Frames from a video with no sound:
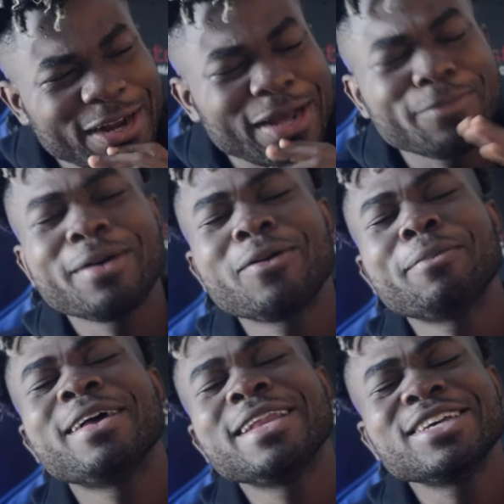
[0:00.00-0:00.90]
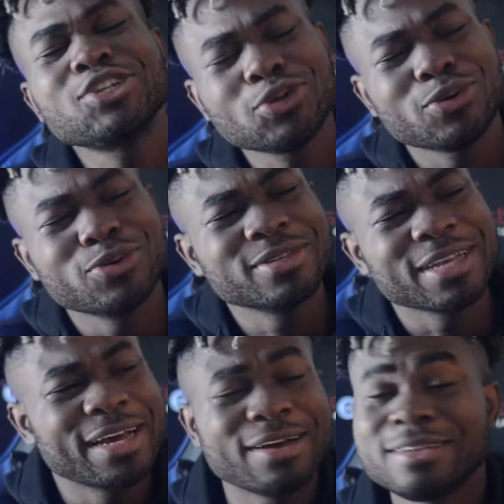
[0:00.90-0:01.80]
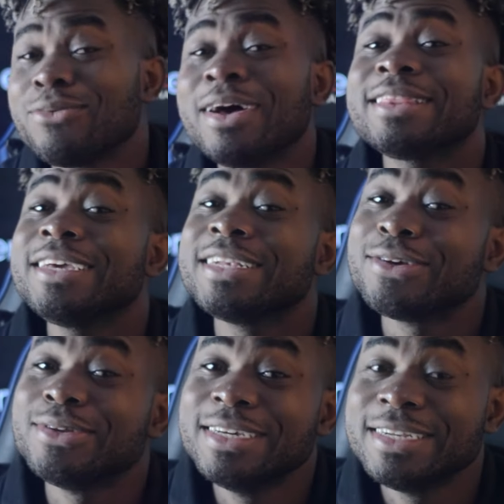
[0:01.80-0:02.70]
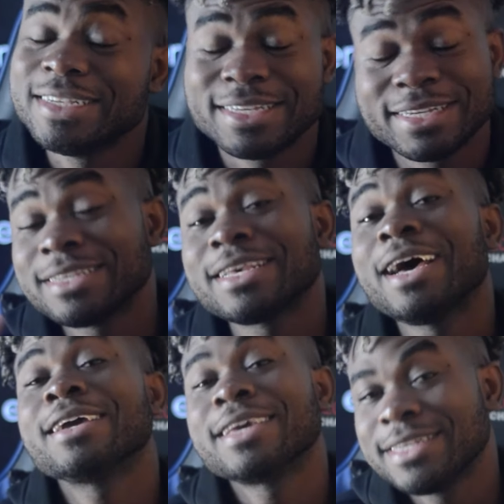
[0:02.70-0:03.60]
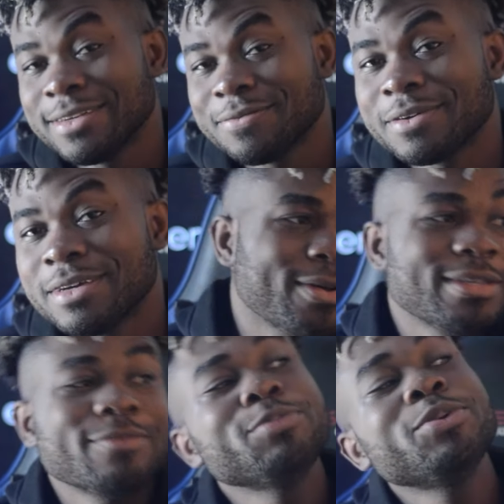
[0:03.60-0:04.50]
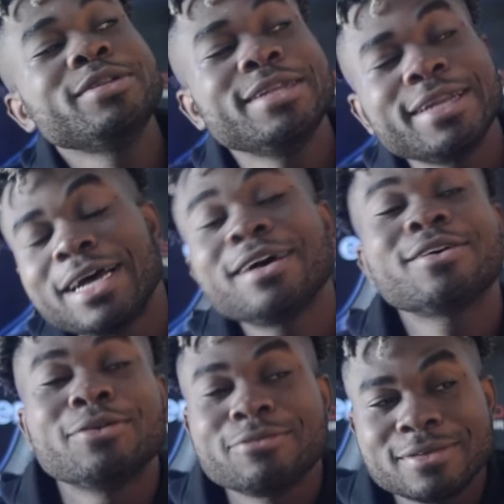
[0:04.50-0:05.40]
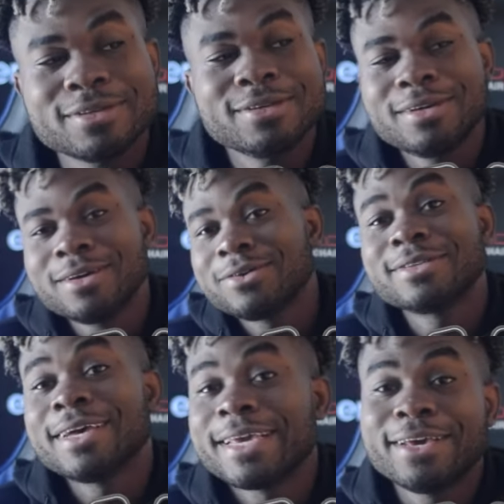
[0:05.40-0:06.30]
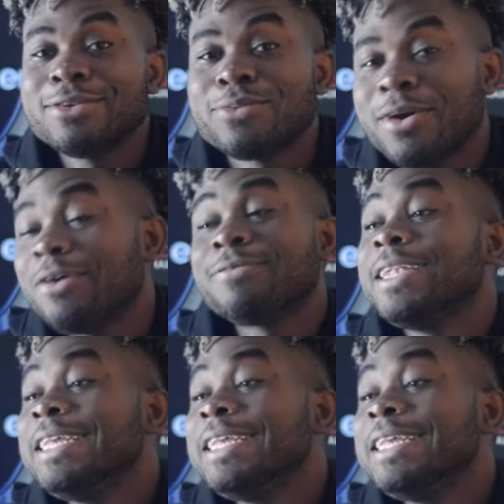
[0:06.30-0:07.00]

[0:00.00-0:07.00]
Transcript: And about Omah Lay shows, uh, the one thing that you need is just handkerchief. Well, some people needed handcuffs because their girls were off the